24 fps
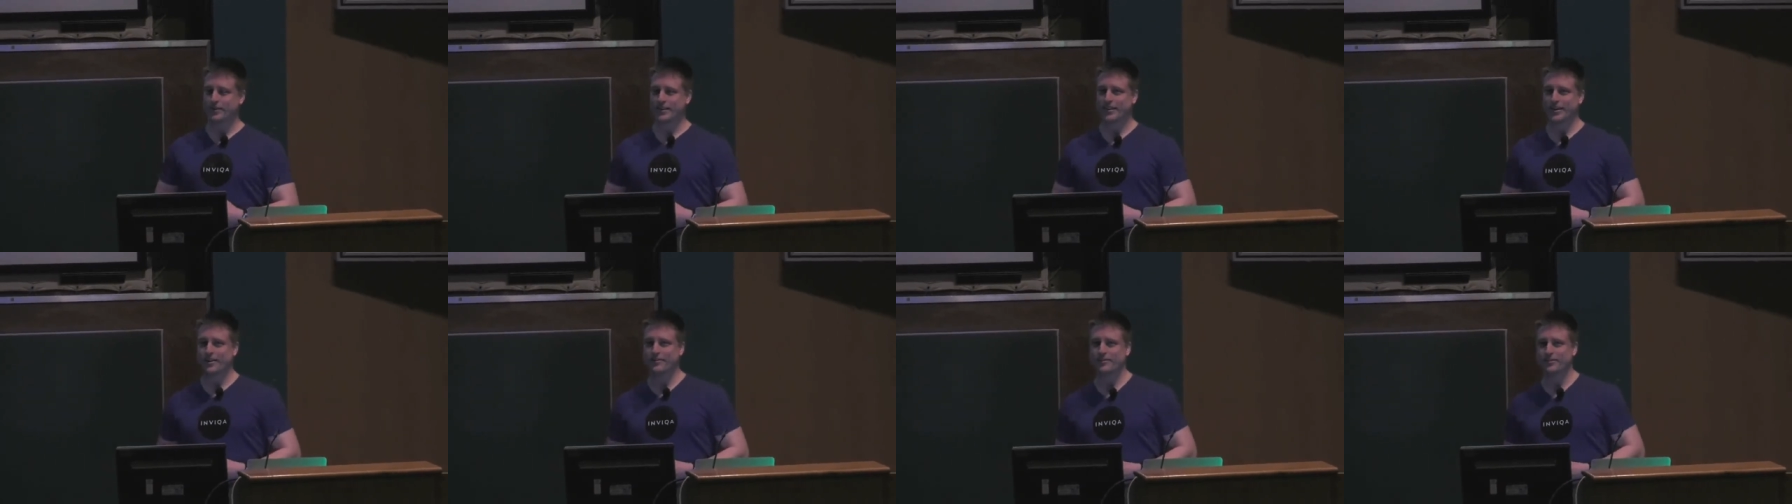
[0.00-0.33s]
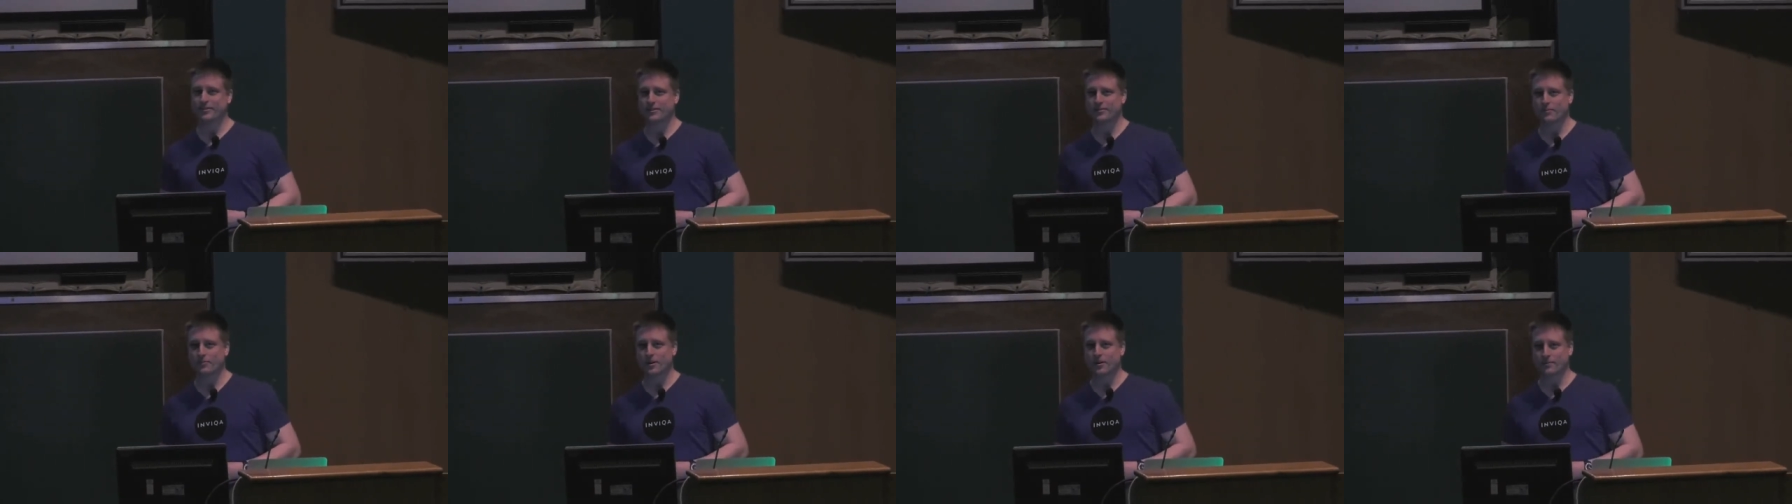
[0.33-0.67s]
me there,
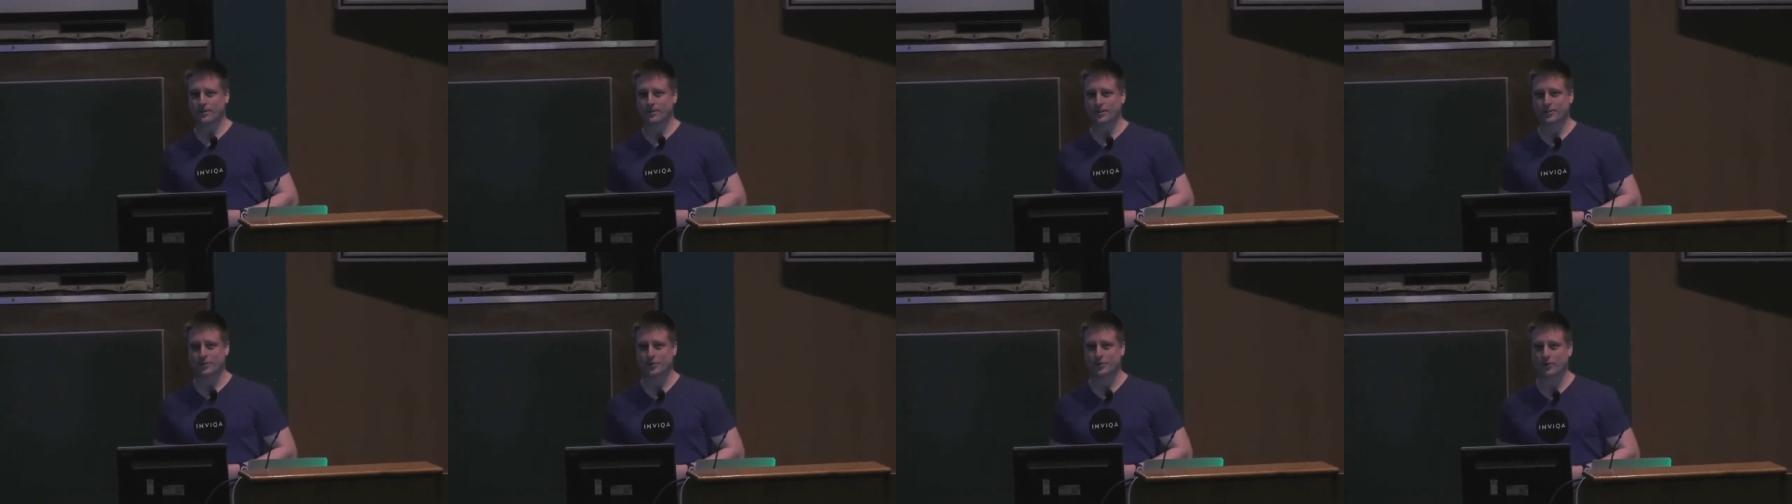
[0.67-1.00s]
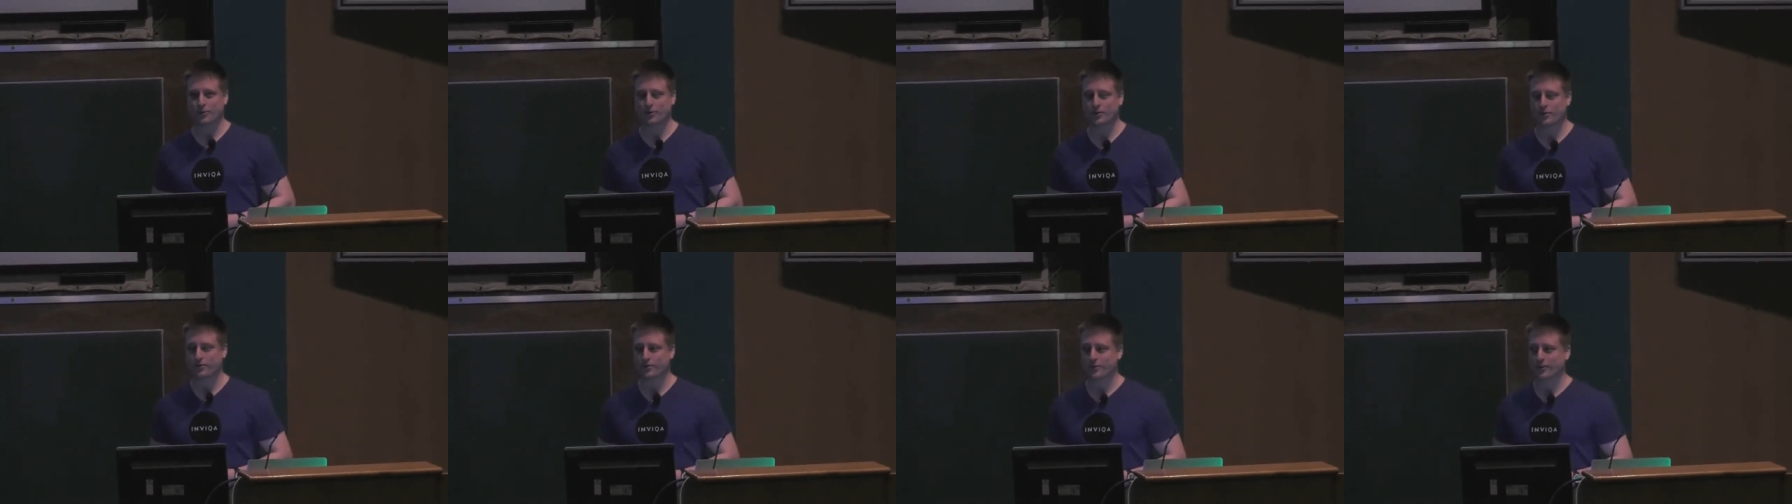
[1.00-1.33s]
is a published
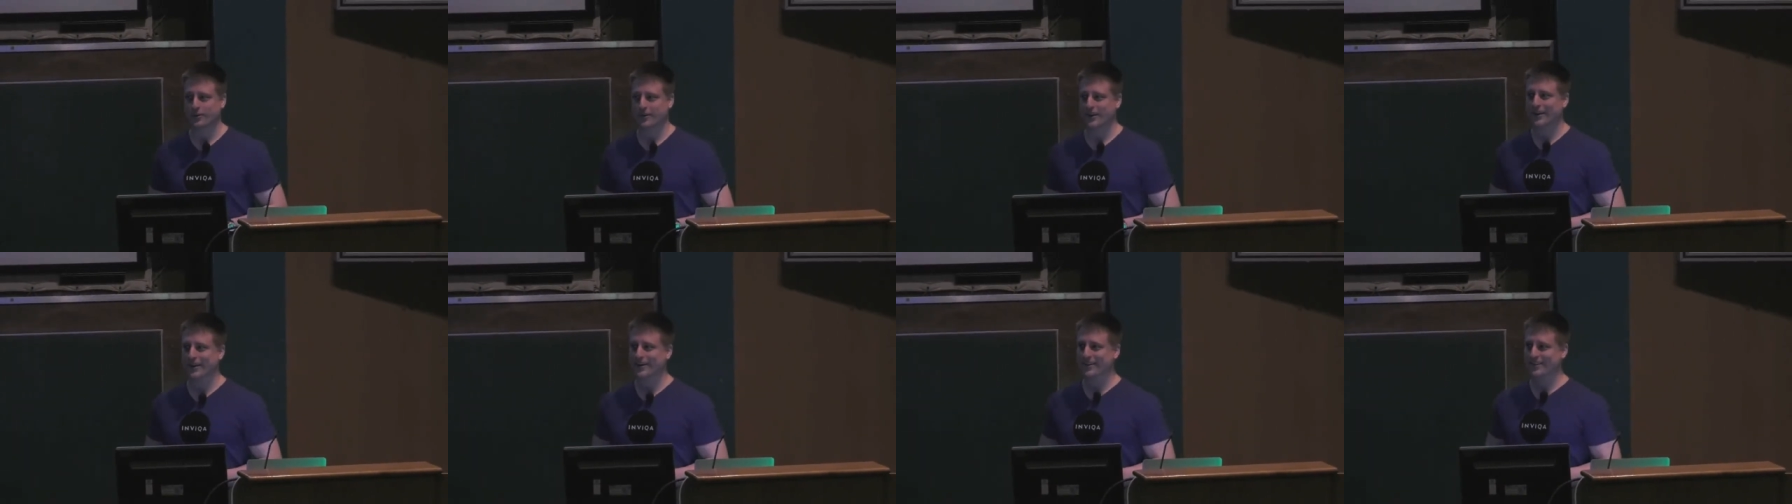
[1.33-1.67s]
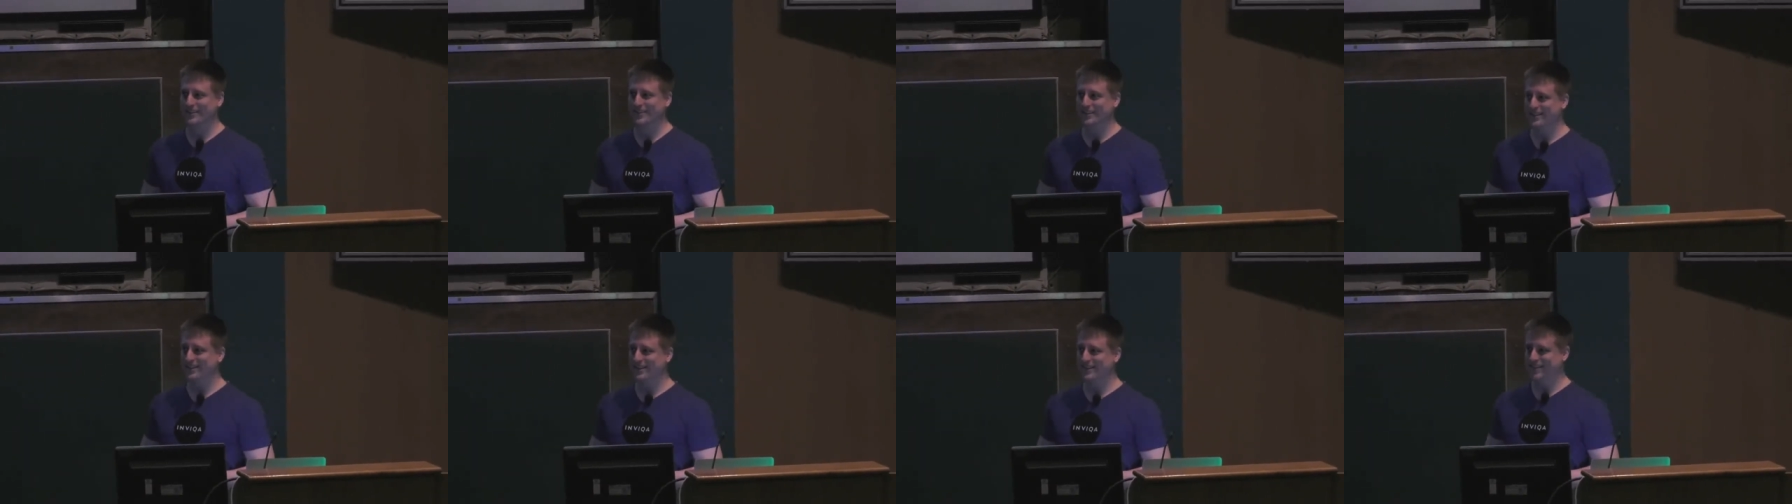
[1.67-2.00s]
author on
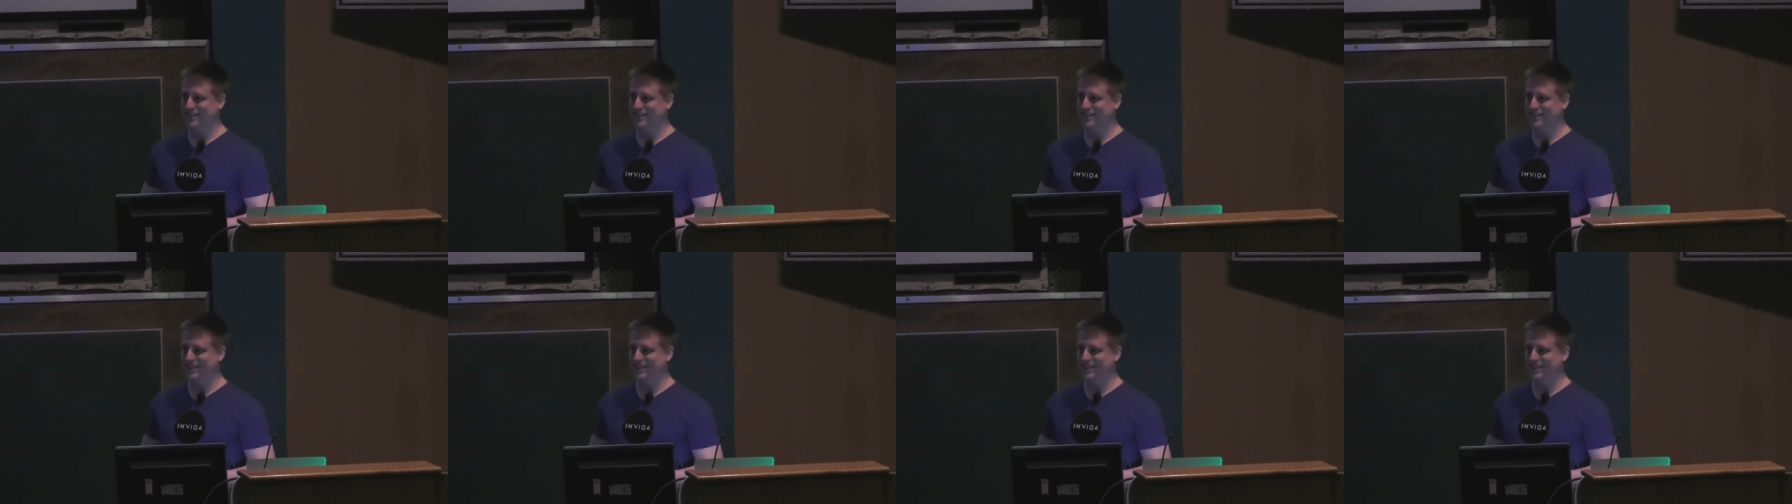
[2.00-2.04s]
Git.